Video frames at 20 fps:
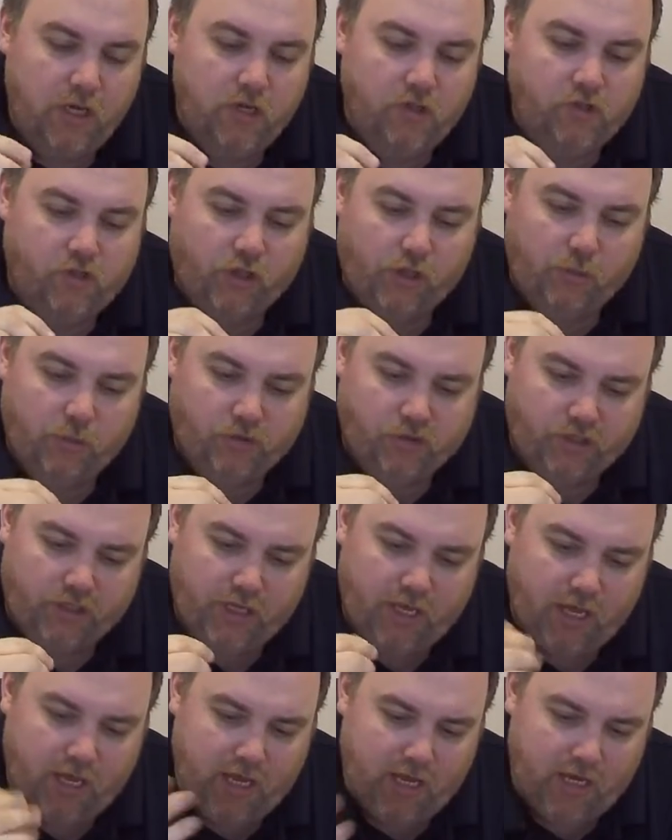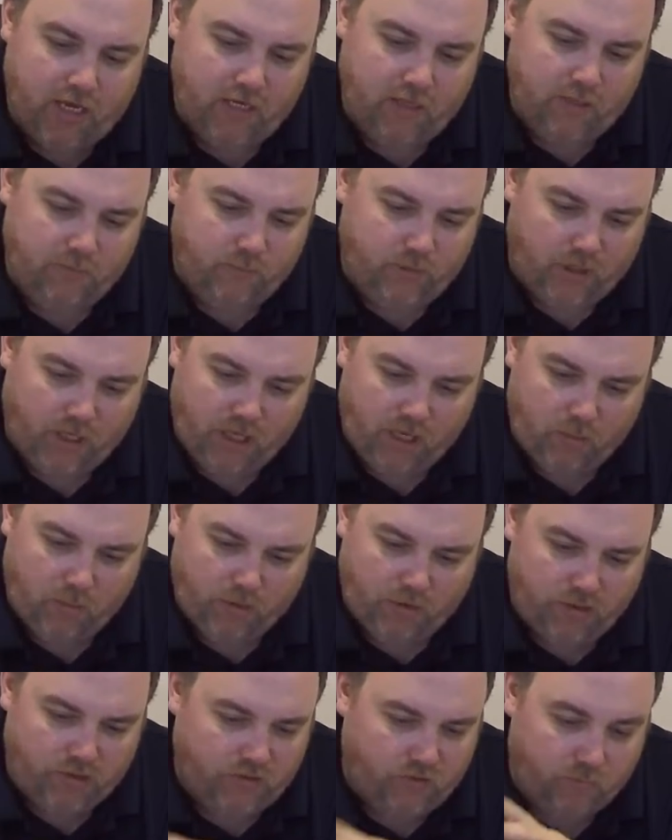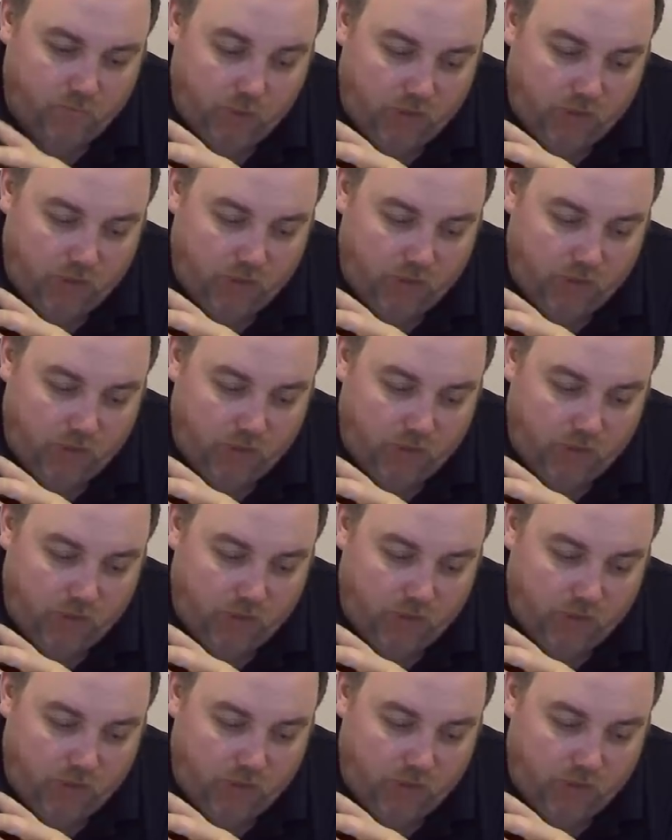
So there was a guy playing with us, and